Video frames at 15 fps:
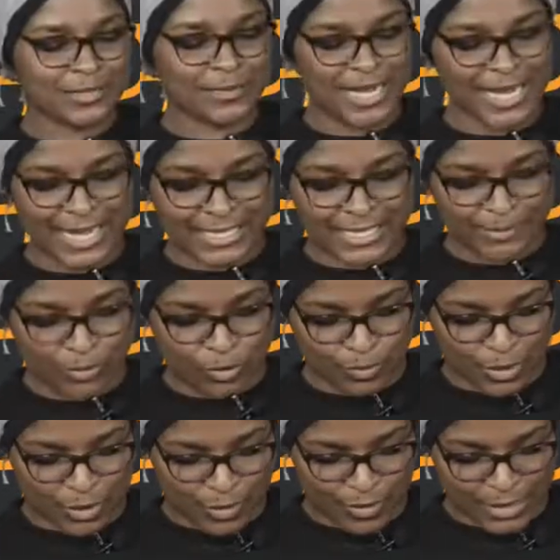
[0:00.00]
my Atem to
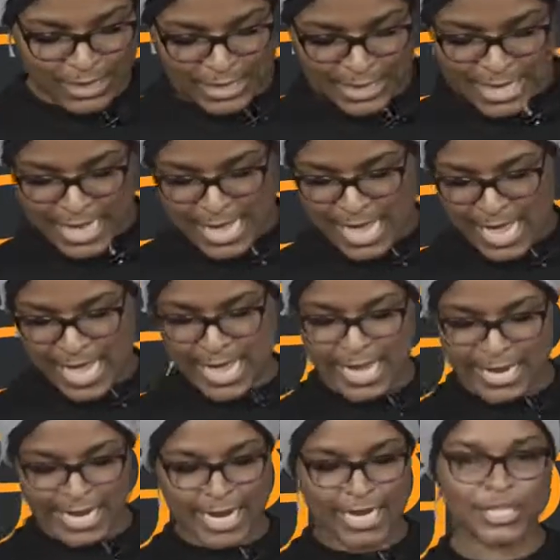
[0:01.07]
be on the
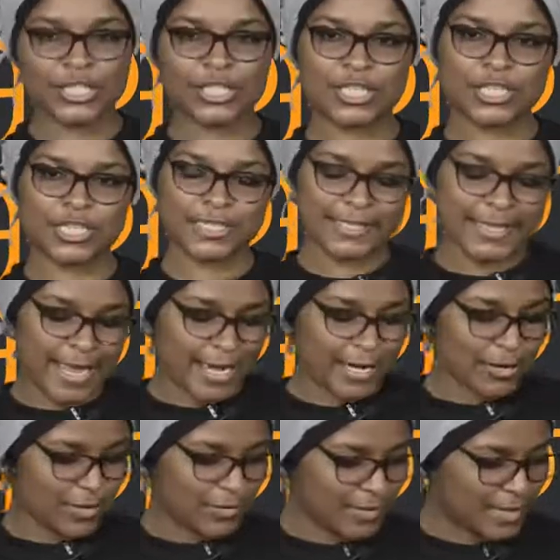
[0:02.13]
right side
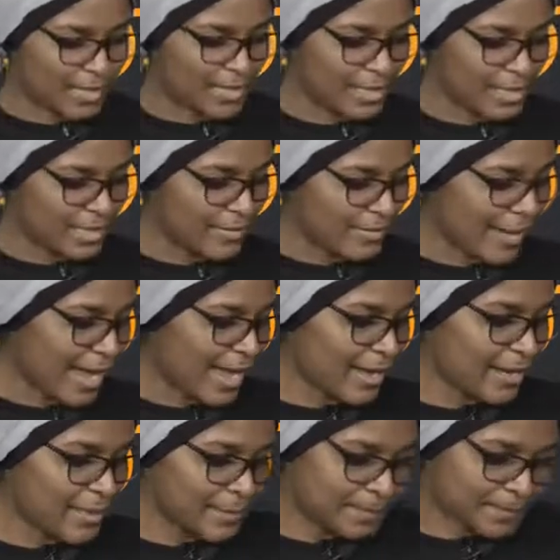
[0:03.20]
of the
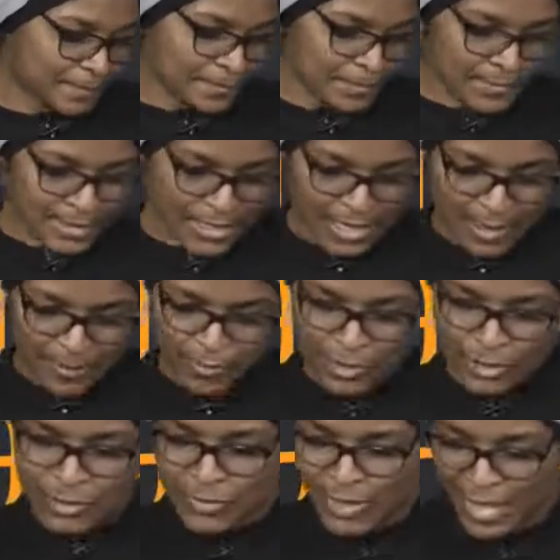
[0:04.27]
rack. I'm
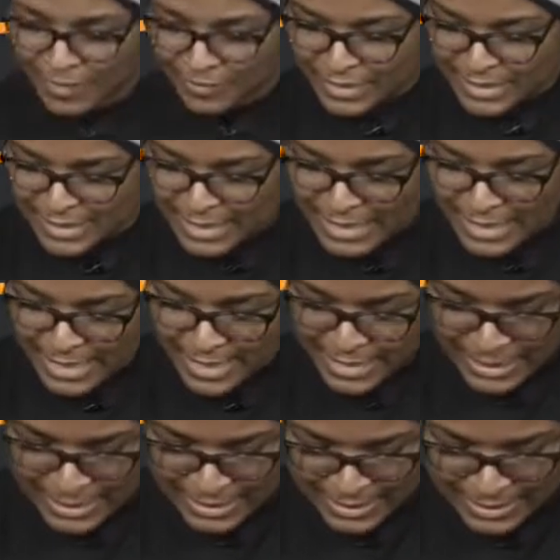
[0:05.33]
going to have it there,
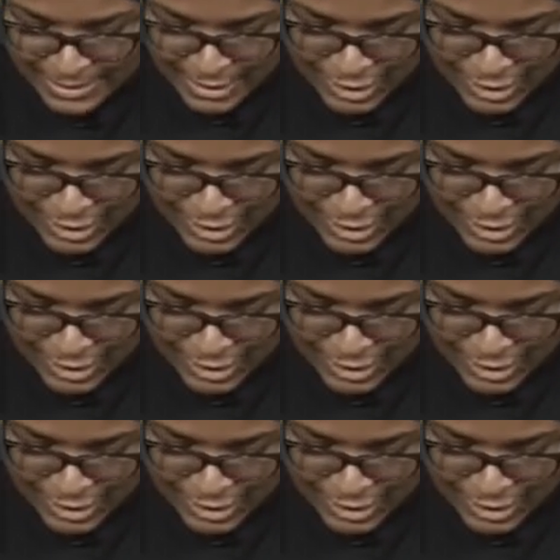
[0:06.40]
then